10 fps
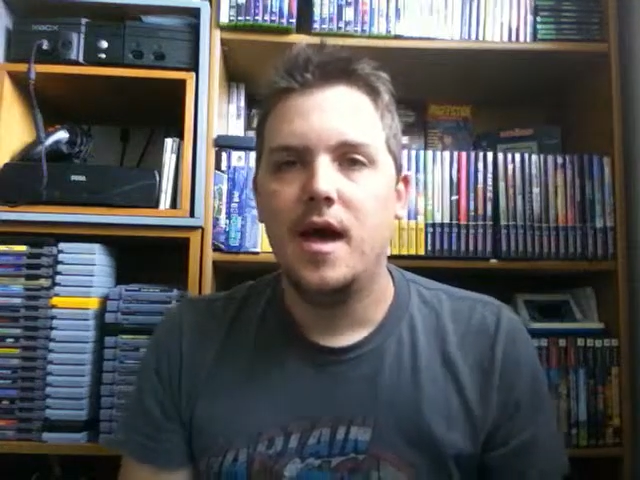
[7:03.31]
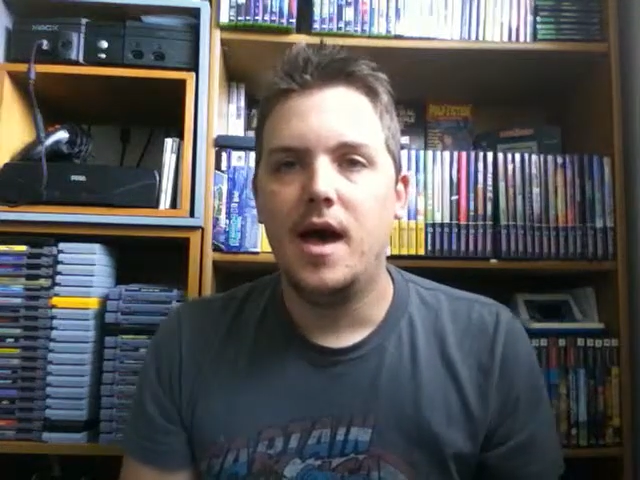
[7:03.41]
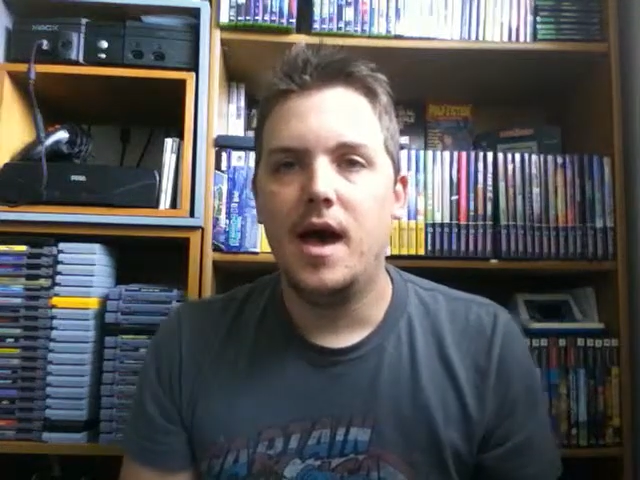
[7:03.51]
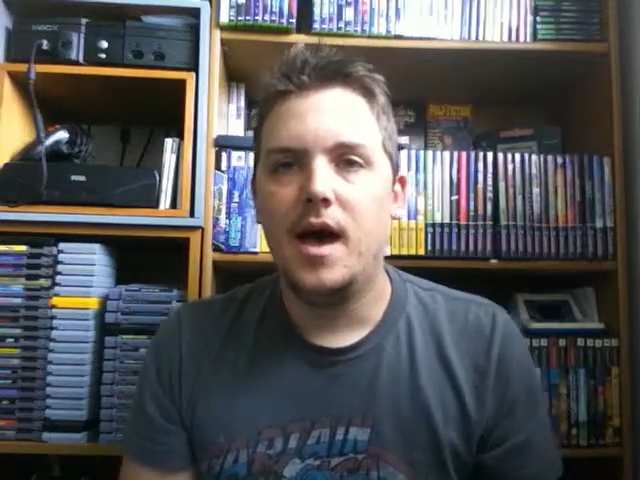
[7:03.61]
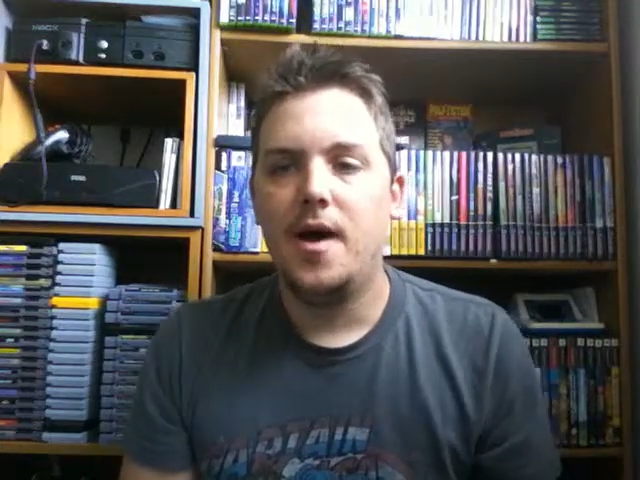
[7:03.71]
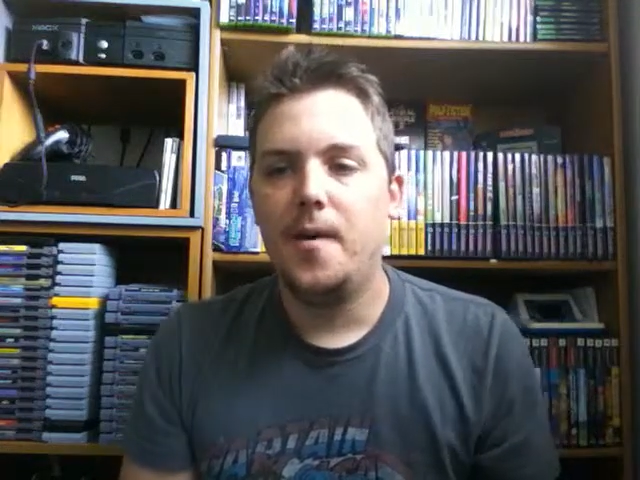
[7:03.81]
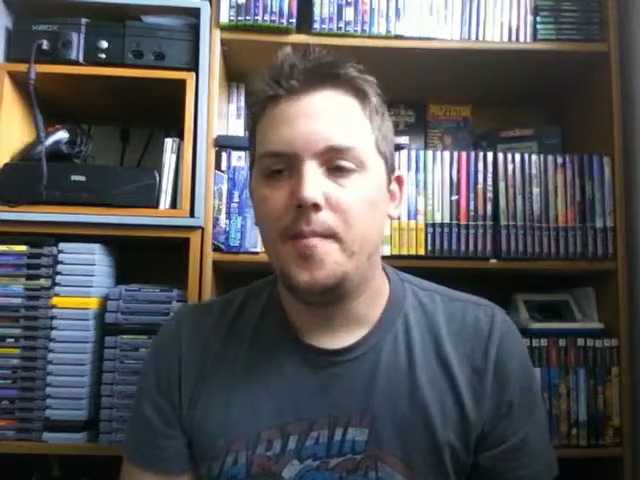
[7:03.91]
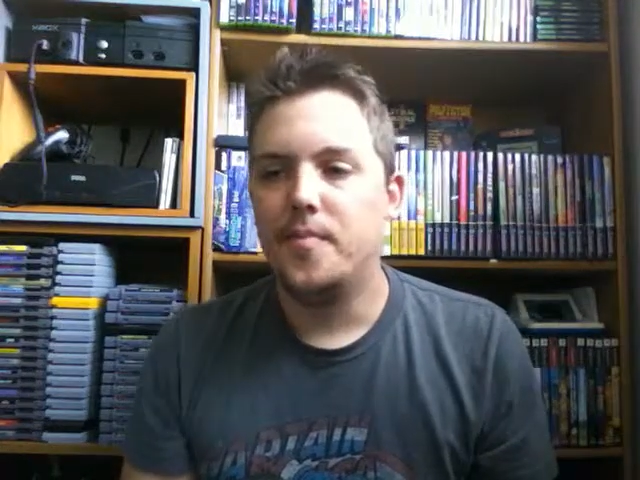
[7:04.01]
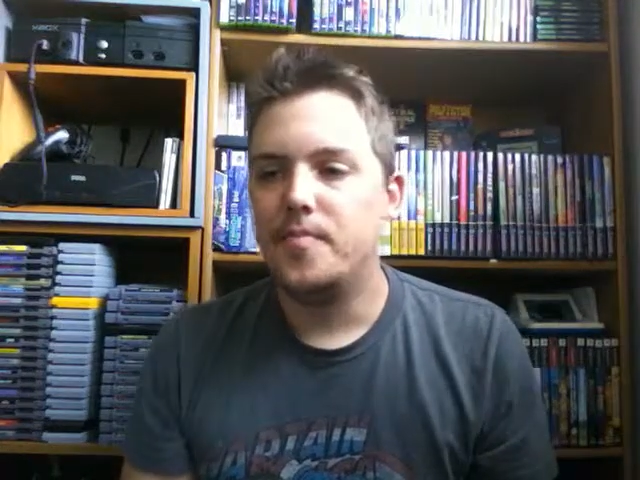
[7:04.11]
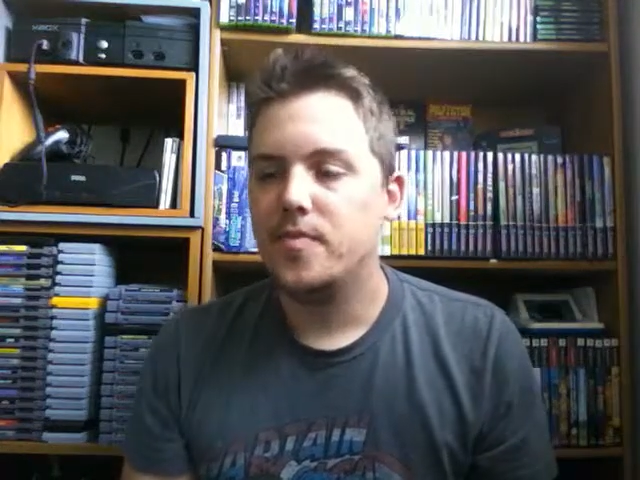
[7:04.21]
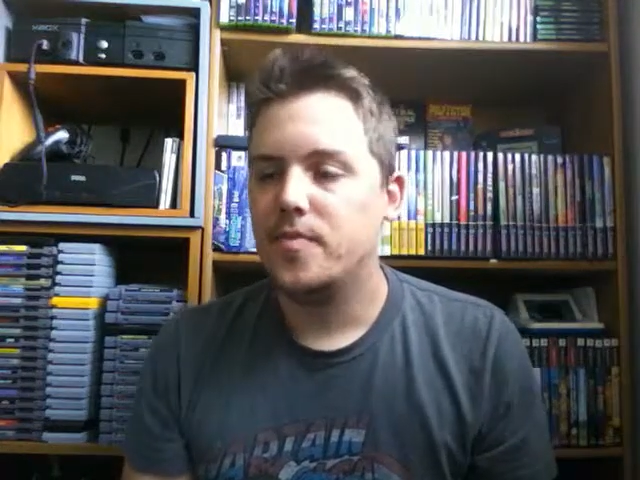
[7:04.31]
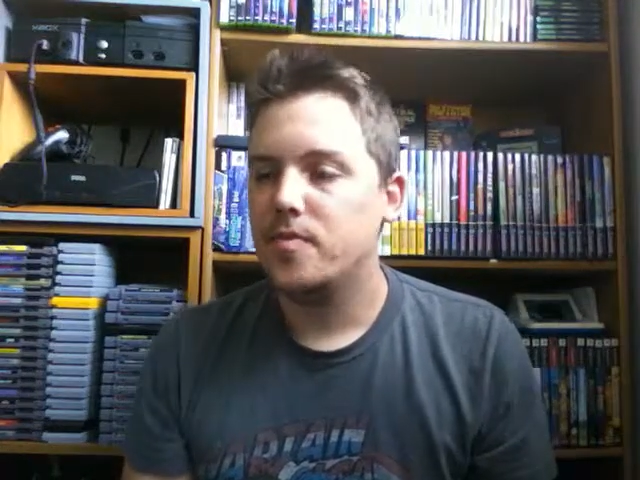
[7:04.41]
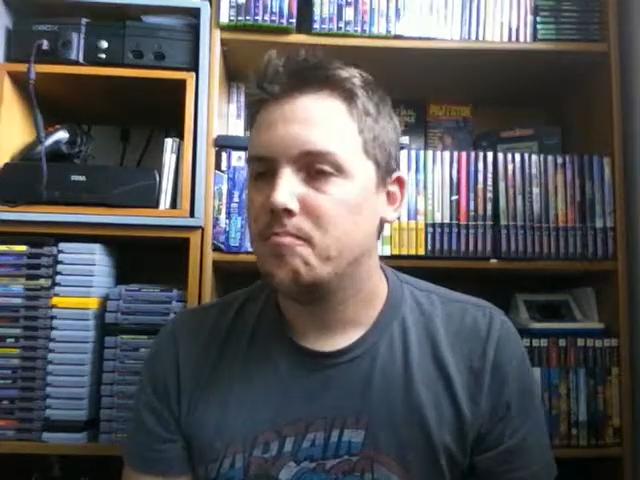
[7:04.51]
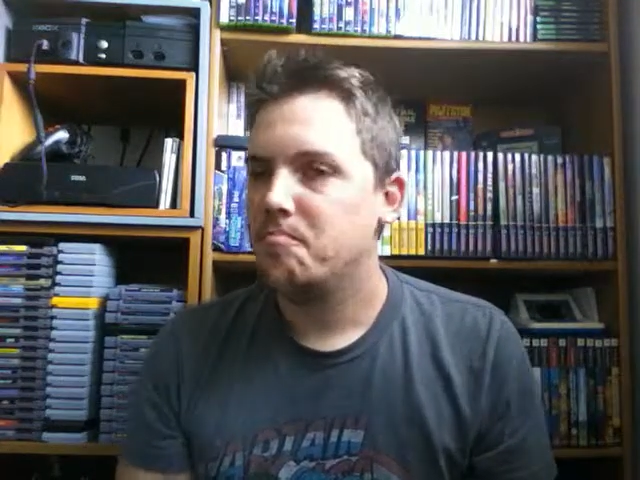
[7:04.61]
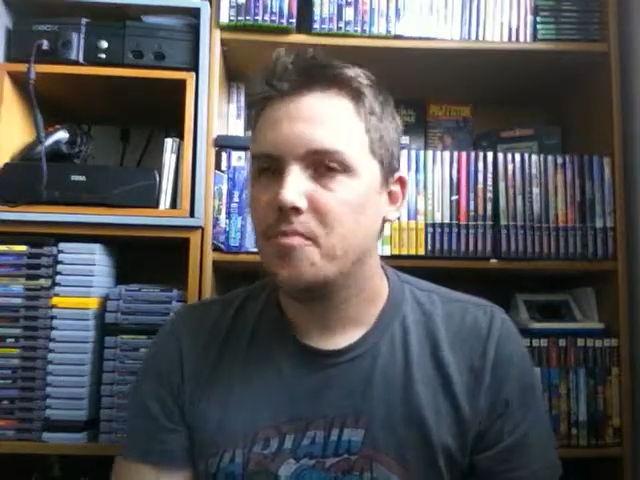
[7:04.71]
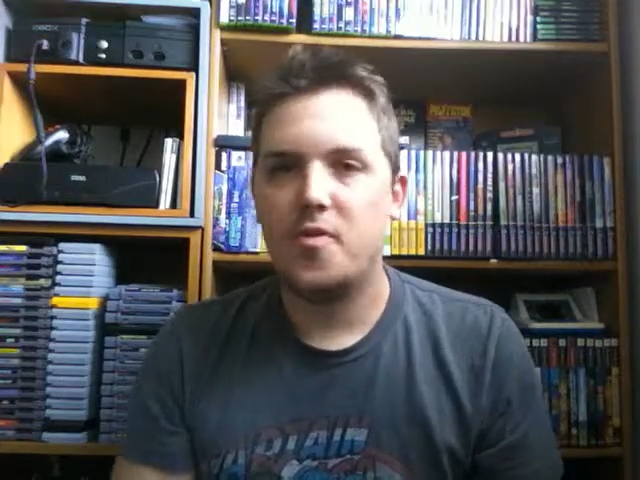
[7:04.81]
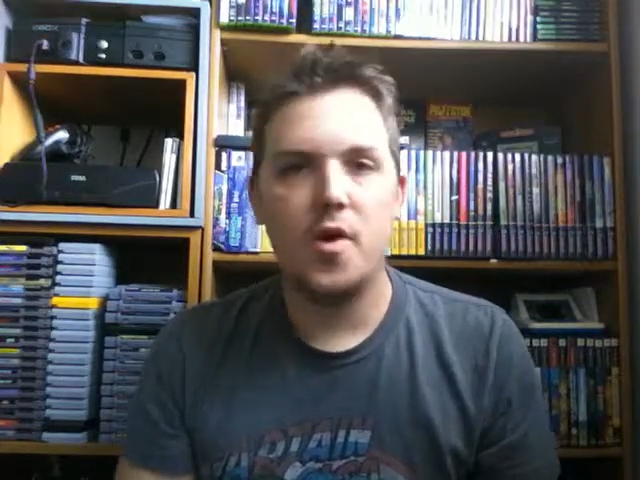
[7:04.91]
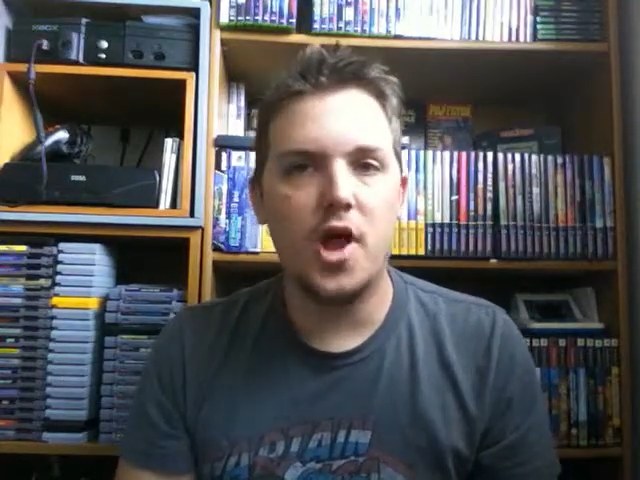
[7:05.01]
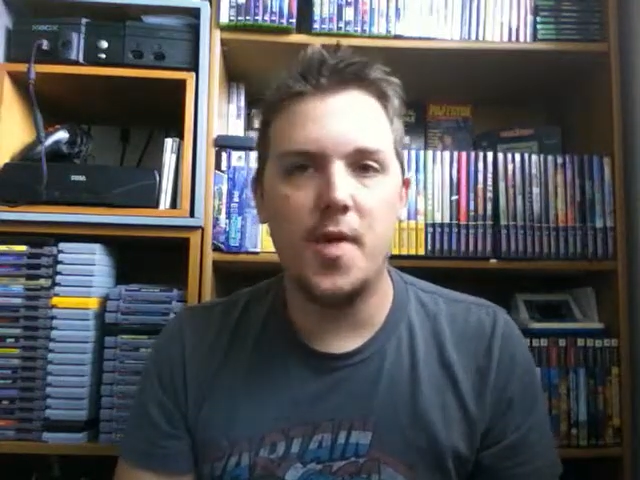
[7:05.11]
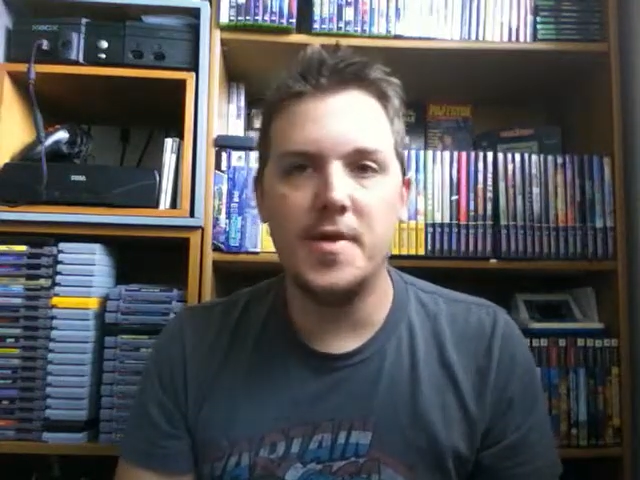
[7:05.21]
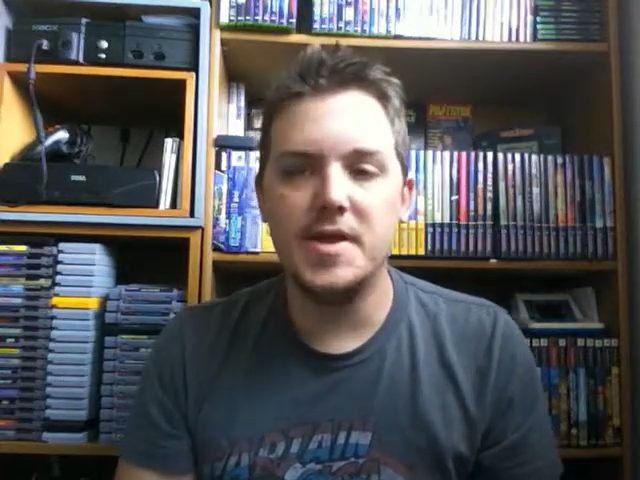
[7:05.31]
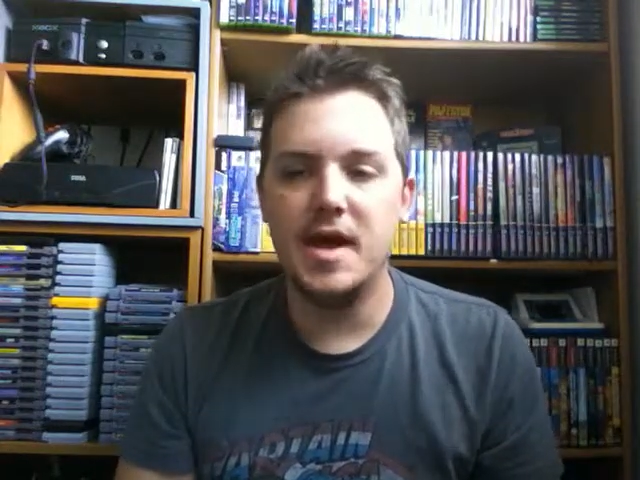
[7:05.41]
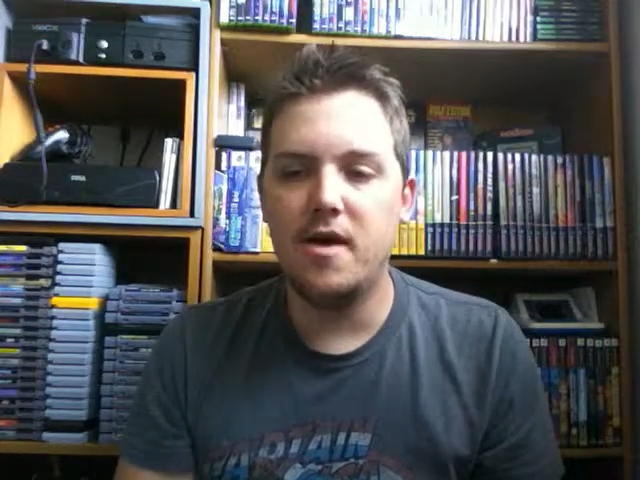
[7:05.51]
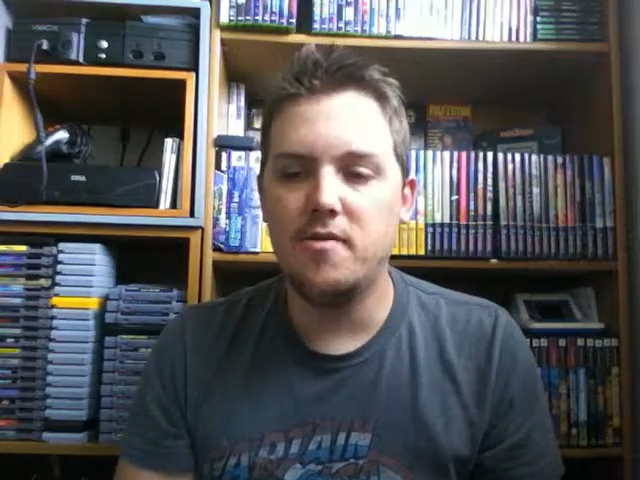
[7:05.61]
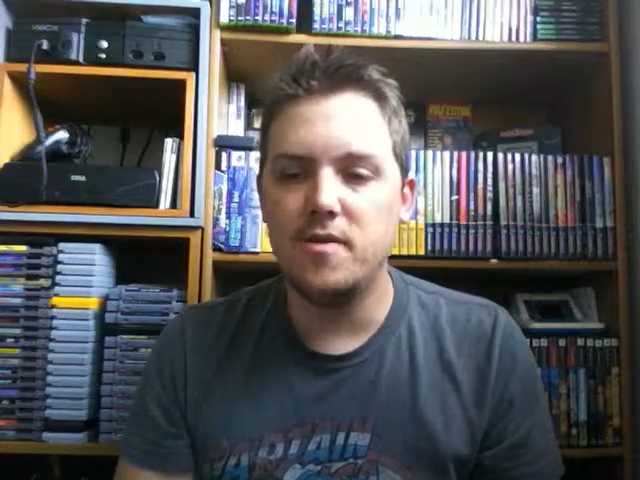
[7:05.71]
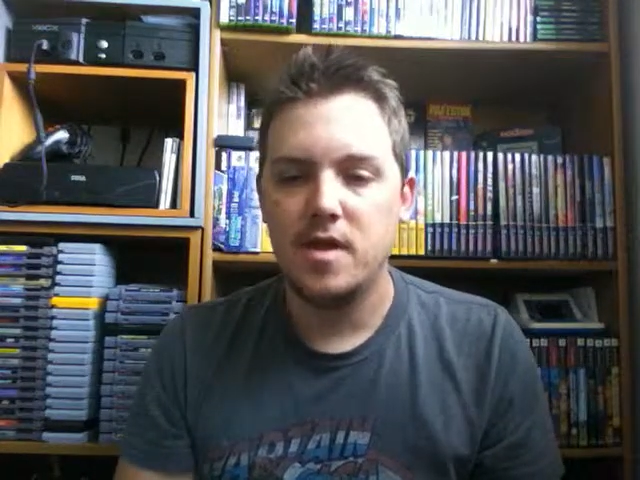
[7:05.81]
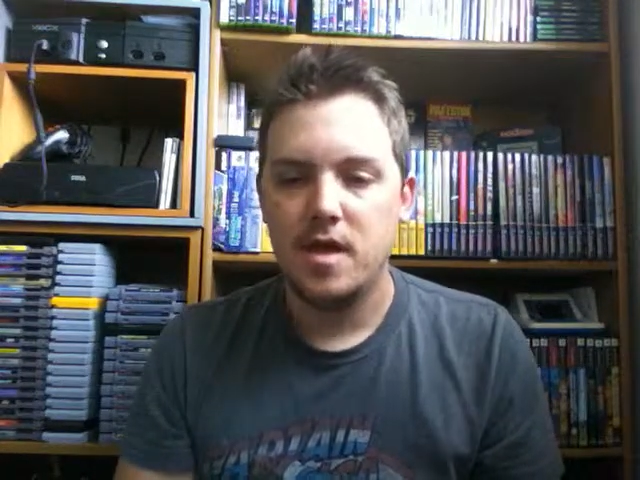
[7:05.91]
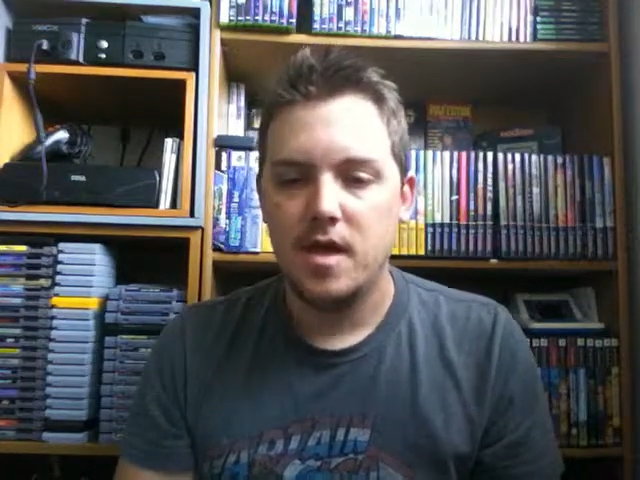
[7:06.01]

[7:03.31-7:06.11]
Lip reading: throw a comment down,